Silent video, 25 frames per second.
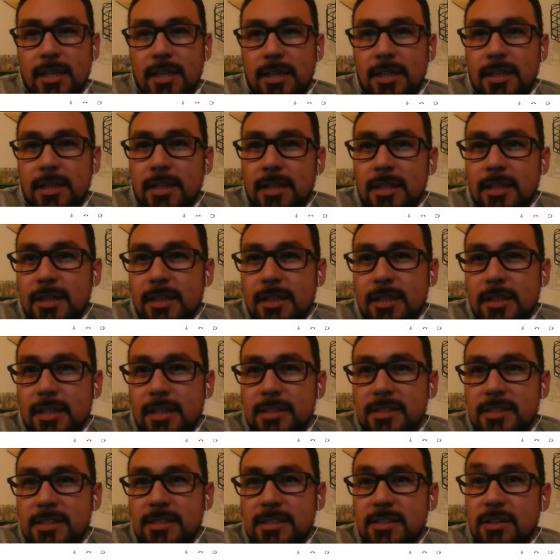let's go
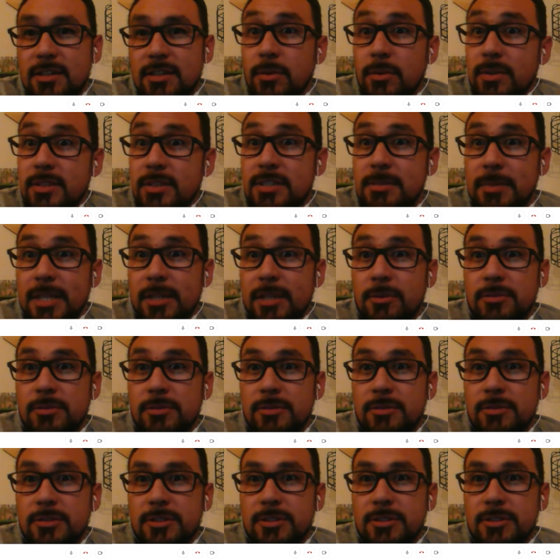into my Google Drive. Let's
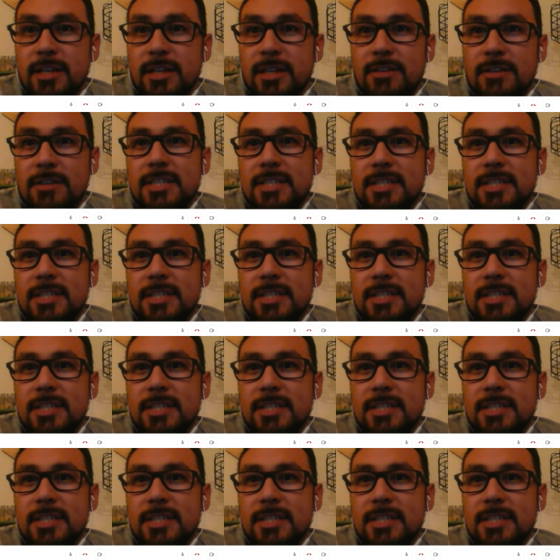see if it's there.